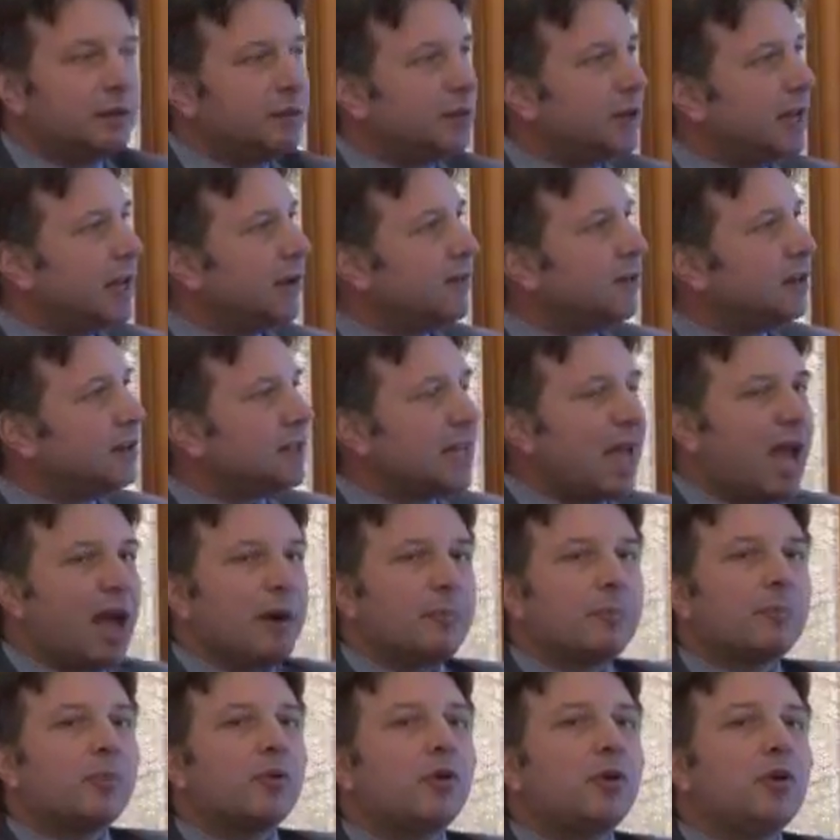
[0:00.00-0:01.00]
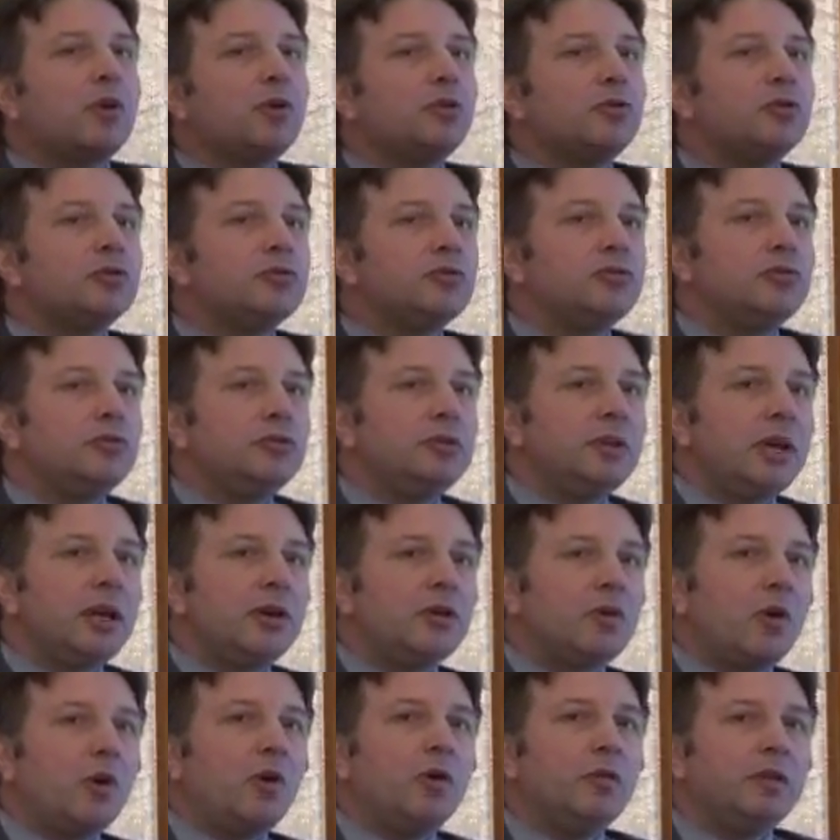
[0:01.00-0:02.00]
They will approach to
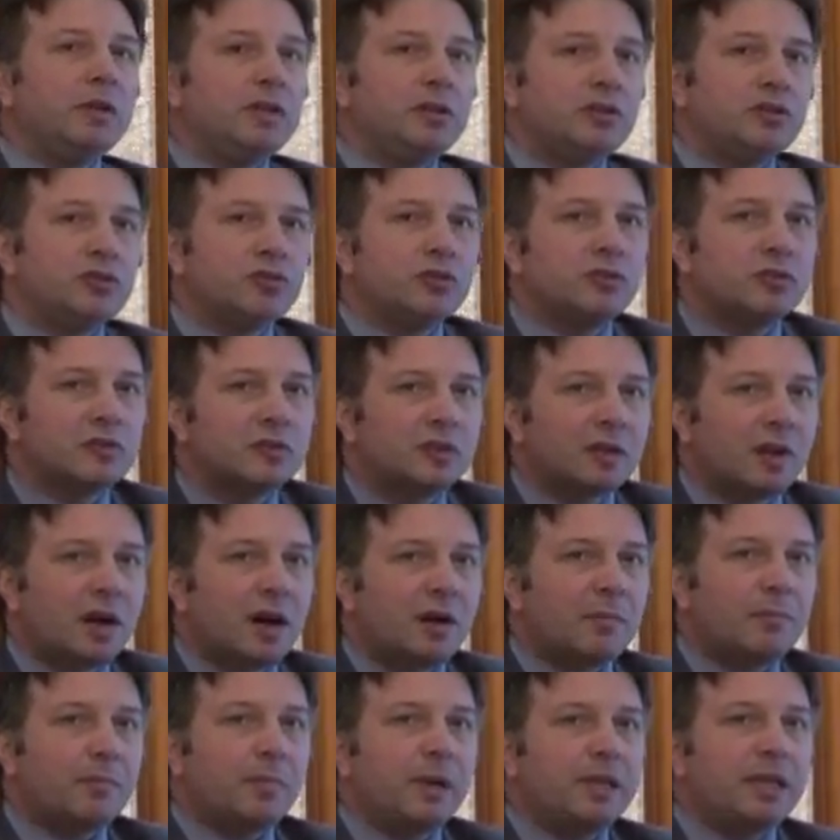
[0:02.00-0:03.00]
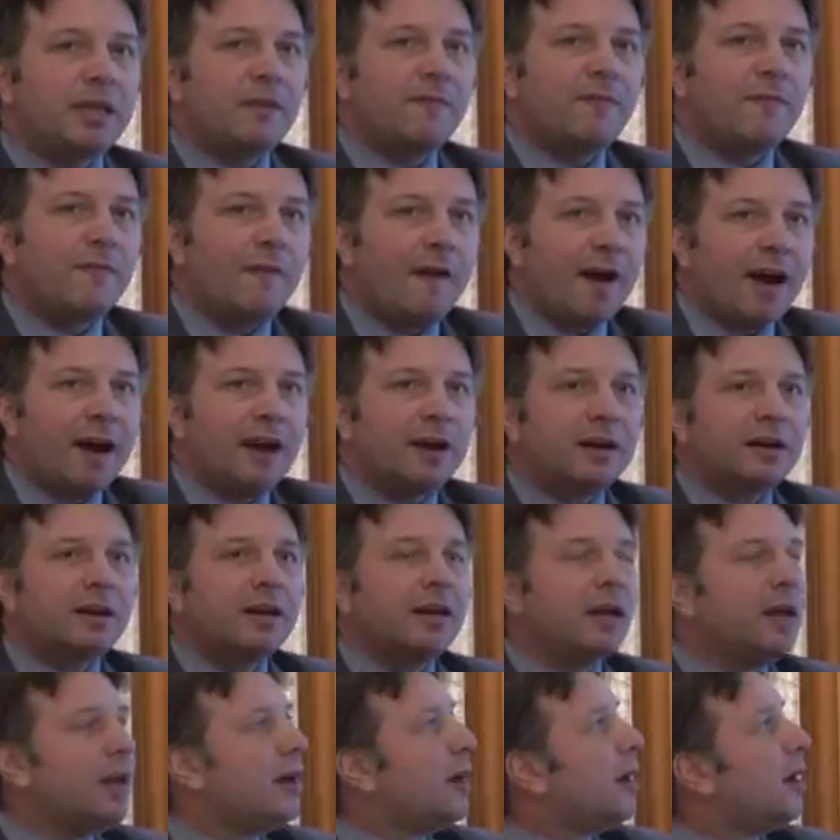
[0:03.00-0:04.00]
their own insurance company where
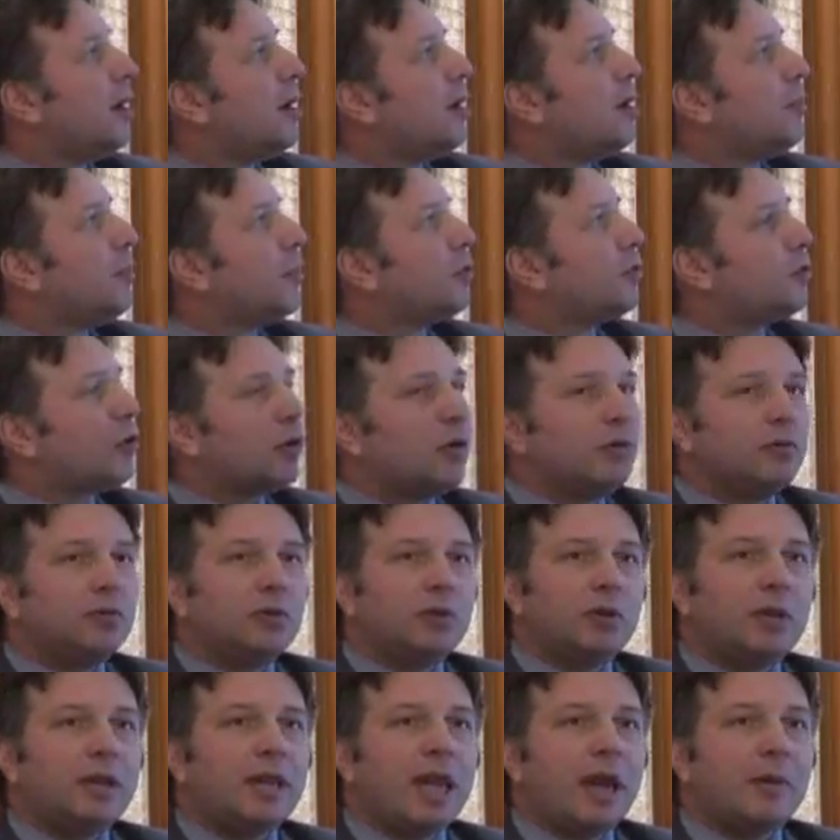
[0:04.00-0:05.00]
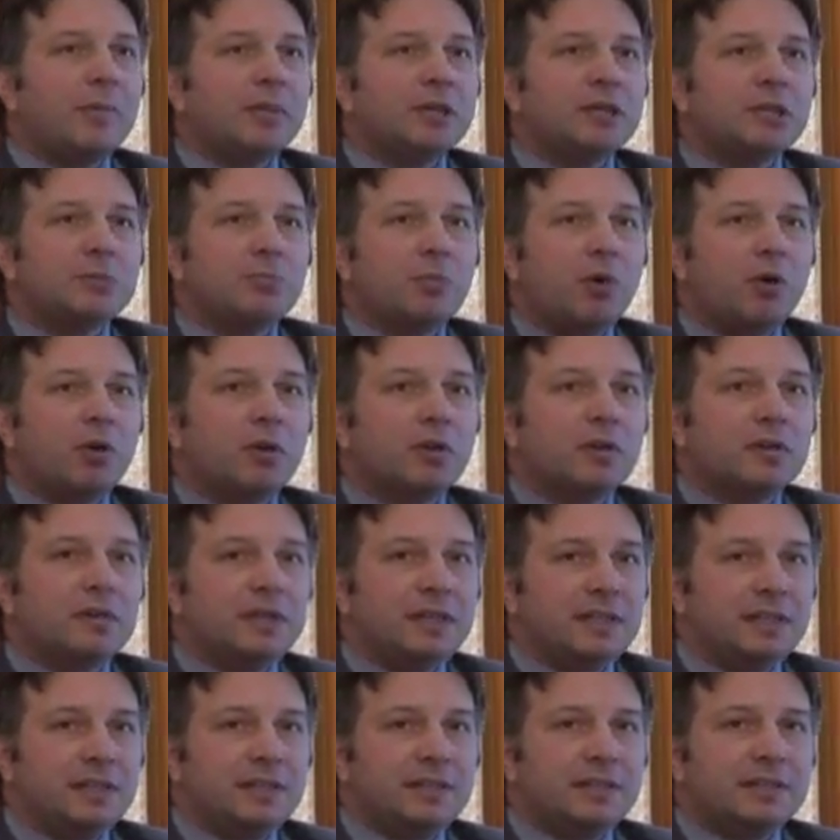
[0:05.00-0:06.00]
motor own damage
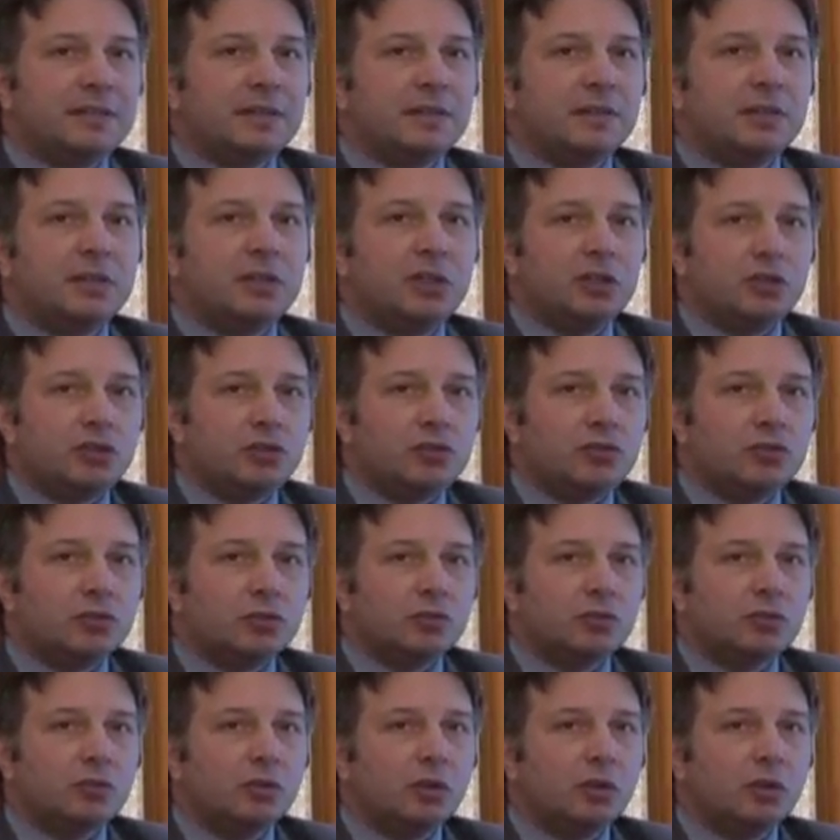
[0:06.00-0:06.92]
policy is issued.